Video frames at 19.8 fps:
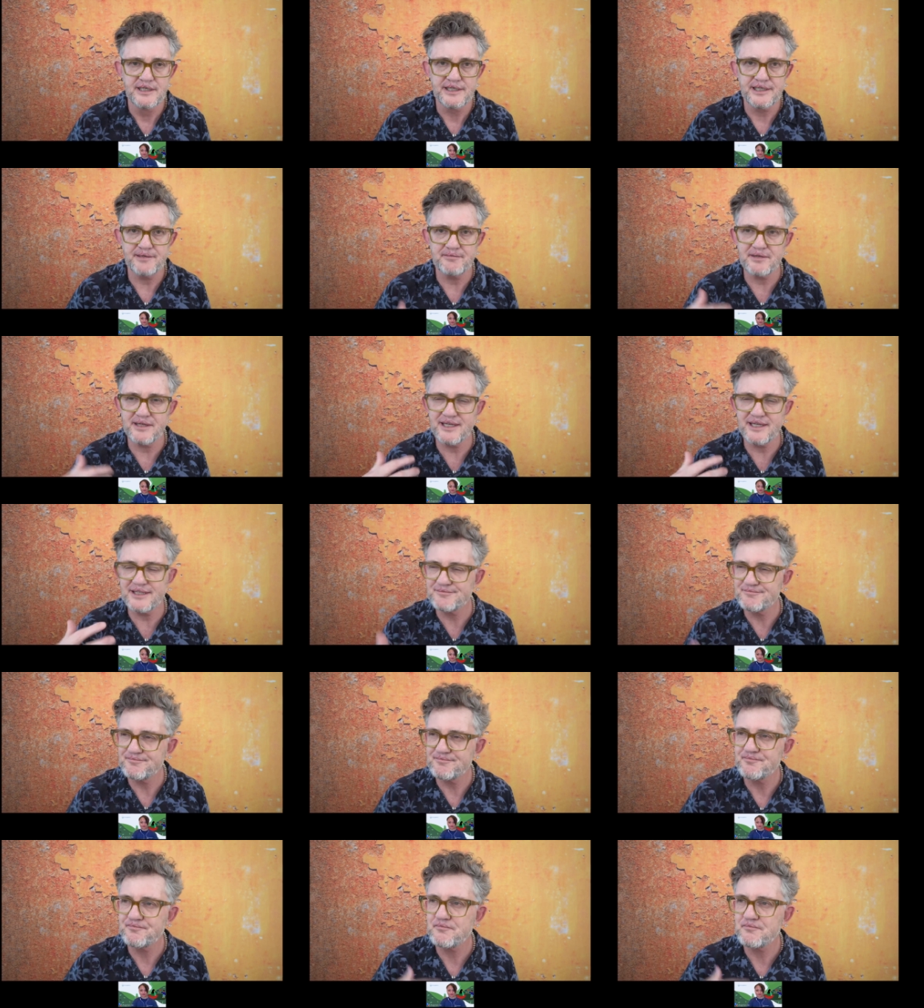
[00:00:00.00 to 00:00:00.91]

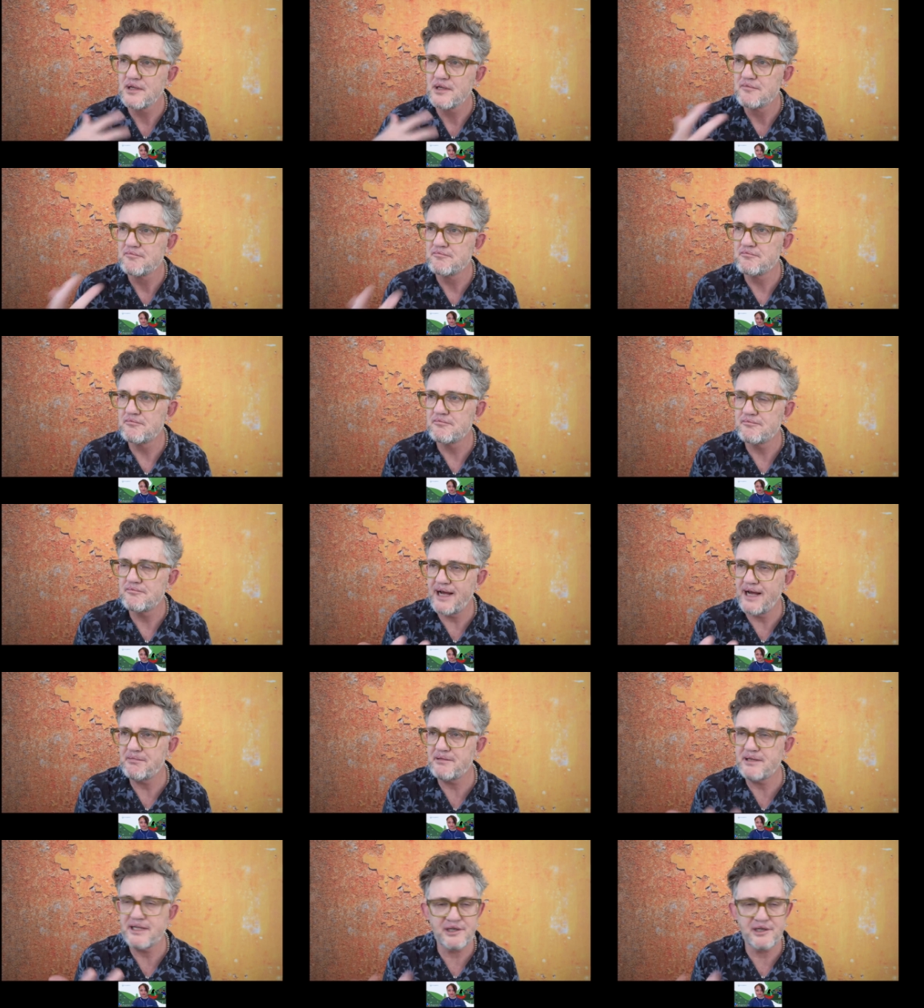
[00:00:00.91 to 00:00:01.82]
something
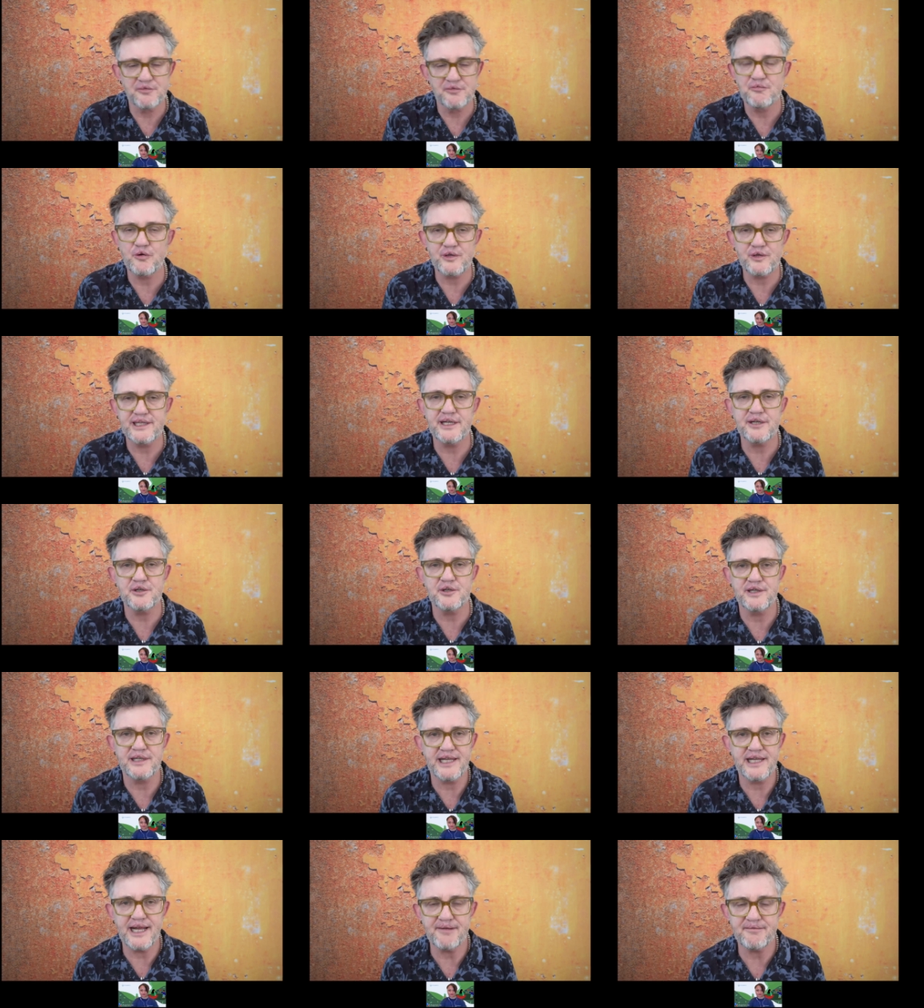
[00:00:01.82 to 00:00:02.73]
perhaps a little more
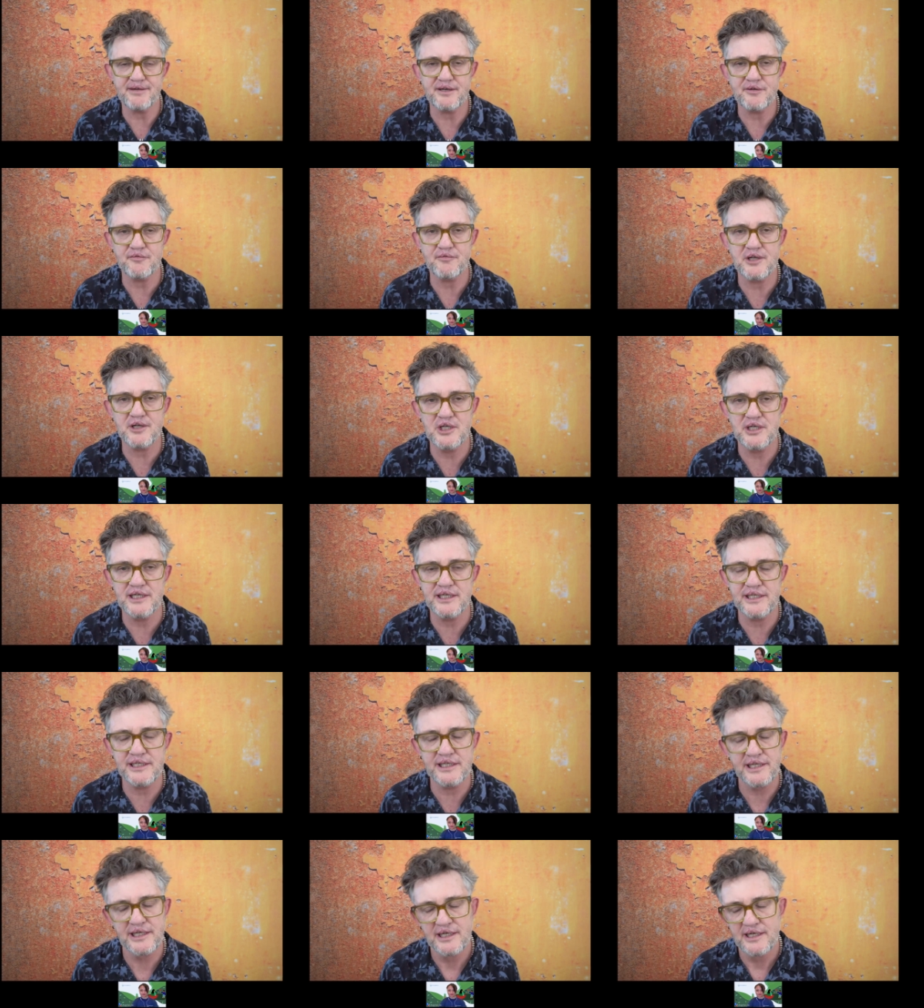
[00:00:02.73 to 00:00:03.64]
subtle is happening, which
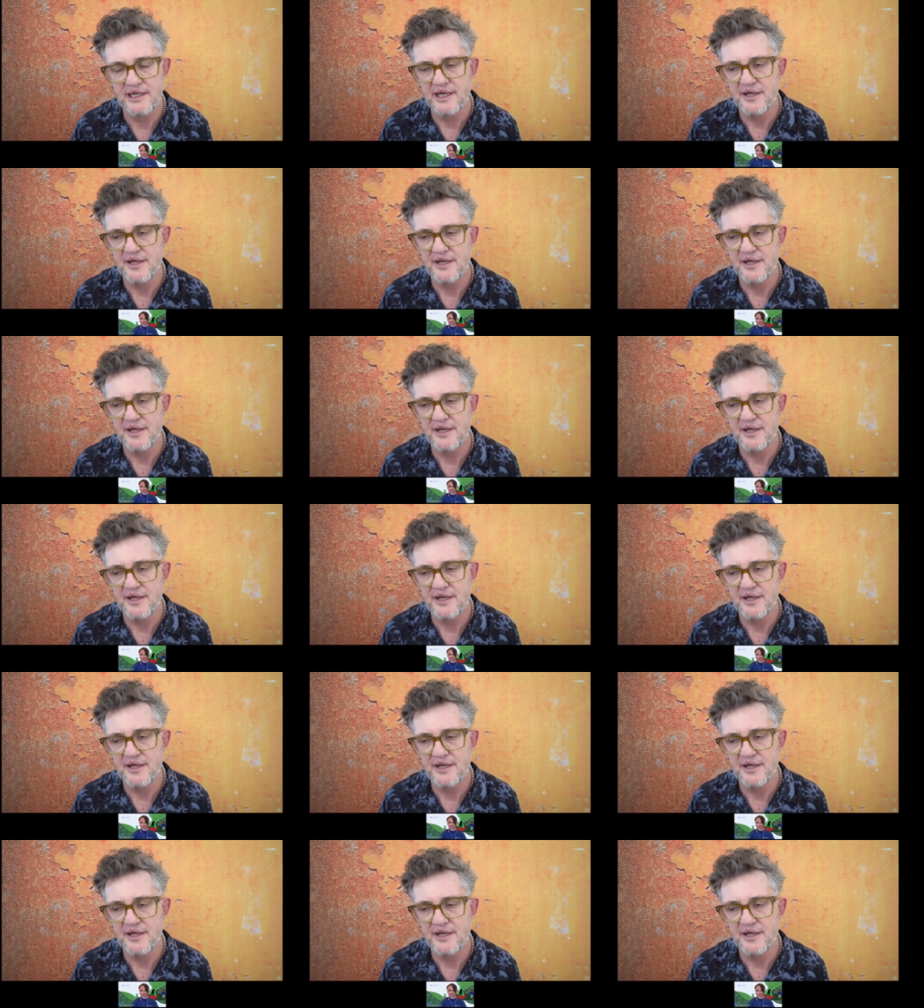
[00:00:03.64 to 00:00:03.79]
is